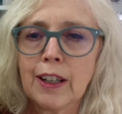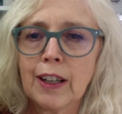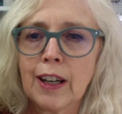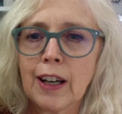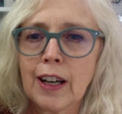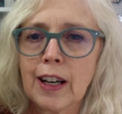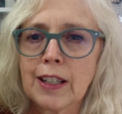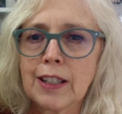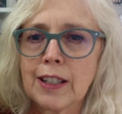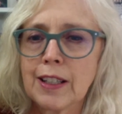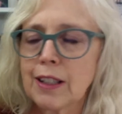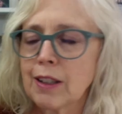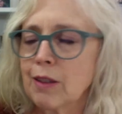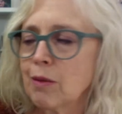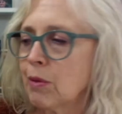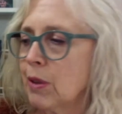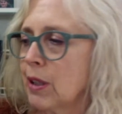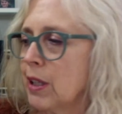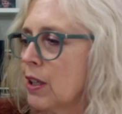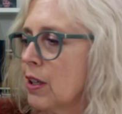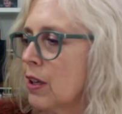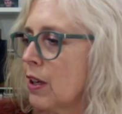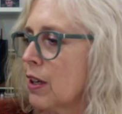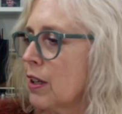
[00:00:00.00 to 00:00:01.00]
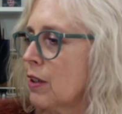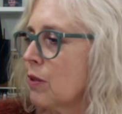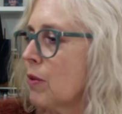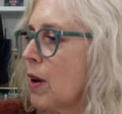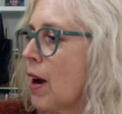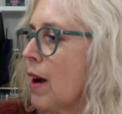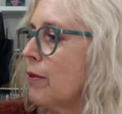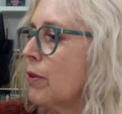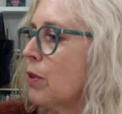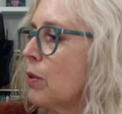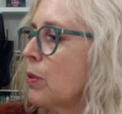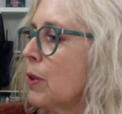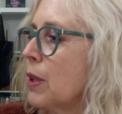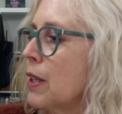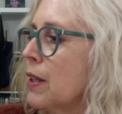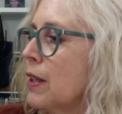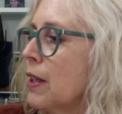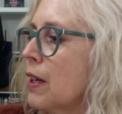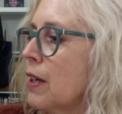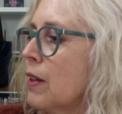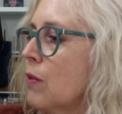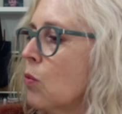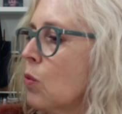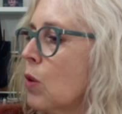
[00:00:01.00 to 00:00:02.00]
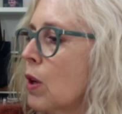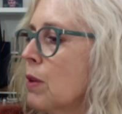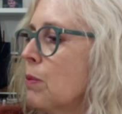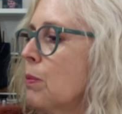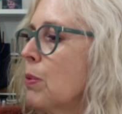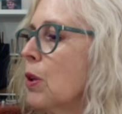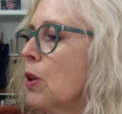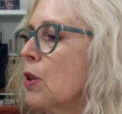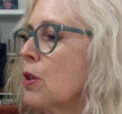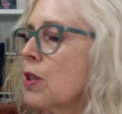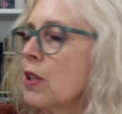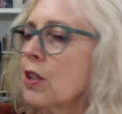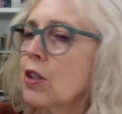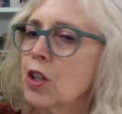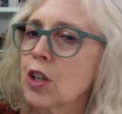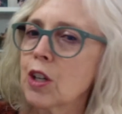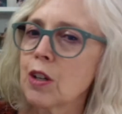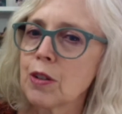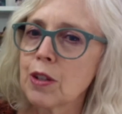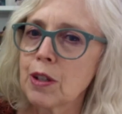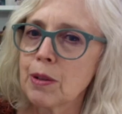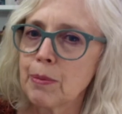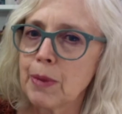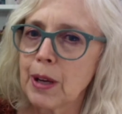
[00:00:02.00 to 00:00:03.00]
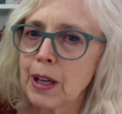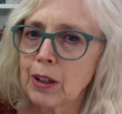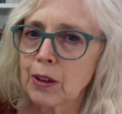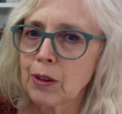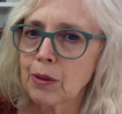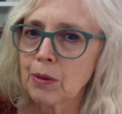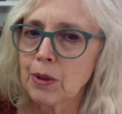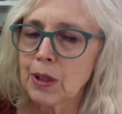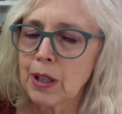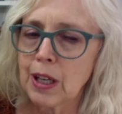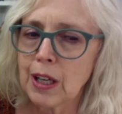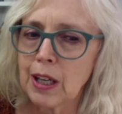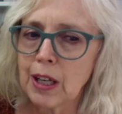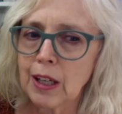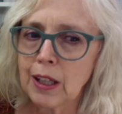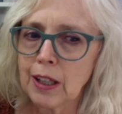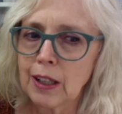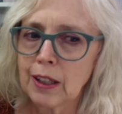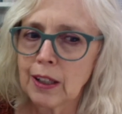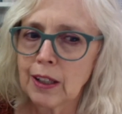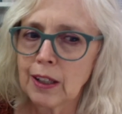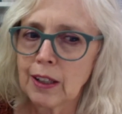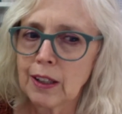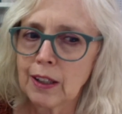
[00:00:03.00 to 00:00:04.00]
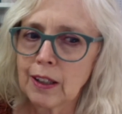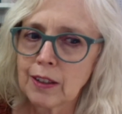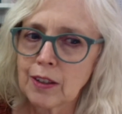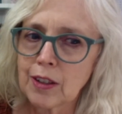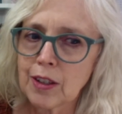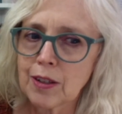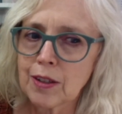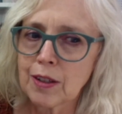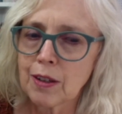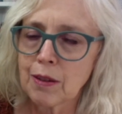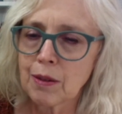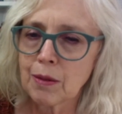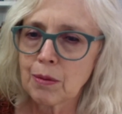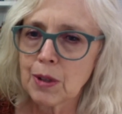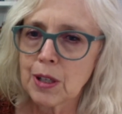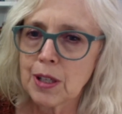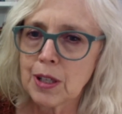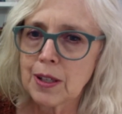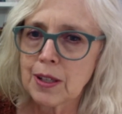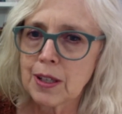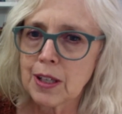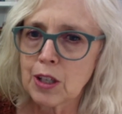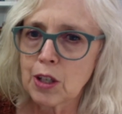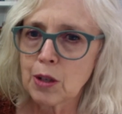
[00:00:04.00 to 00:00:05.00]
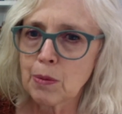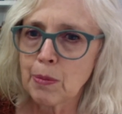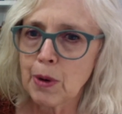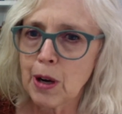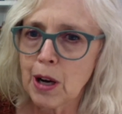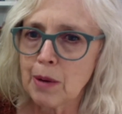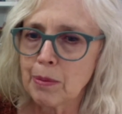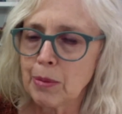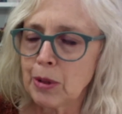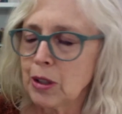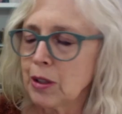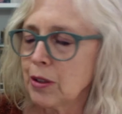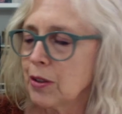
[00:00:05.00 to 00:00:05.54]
I did read on Ravelry that one person chose to make 3, just a 3-stitch bobble.